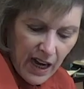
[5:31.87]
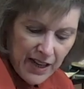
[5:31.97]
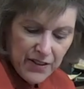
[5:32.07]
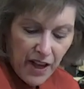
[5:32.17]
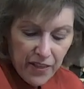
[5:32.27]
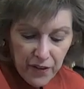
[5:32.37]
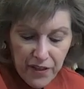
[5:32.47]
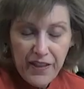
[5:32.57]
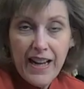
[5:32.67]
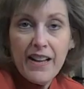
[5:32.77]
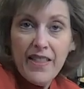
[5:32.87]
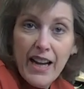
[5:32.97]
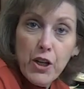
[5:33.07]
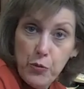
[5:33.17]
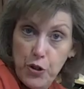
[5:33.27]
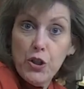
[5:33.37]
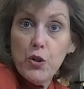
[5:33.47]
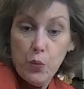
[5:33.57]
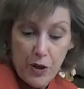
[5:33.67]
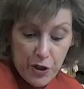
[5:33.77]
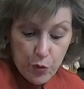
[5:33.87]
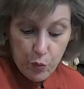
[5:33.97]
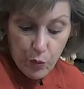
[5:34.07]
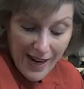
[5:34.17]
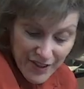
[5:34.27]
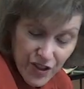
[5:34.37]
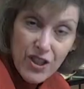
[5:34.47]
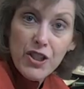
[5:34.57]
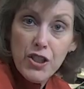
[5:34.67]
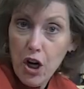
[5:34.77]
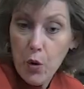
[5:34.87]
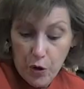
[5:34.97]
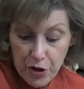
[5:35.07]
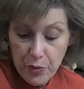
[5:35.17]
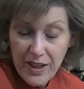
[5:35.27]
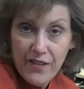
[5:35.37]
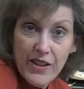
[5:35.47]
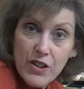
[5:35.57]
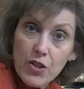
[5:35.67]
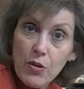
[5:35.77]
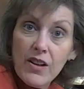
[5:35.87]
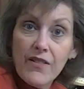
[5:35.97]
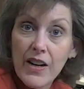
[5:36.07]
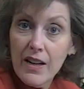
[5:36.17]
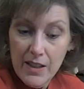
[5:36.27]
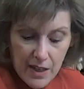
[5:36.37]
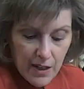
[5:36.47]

Another thing that you do when you rest a dough or you give it sort of a